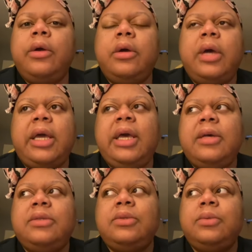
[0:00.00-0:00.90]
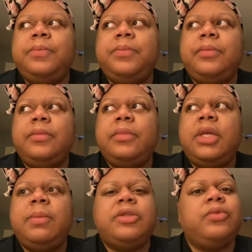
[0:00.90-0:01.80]
I guess he
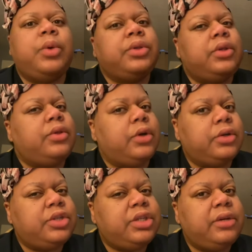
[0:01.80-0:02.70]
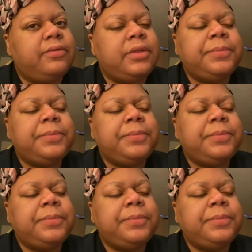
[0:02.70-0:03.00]
must have worked the third shift.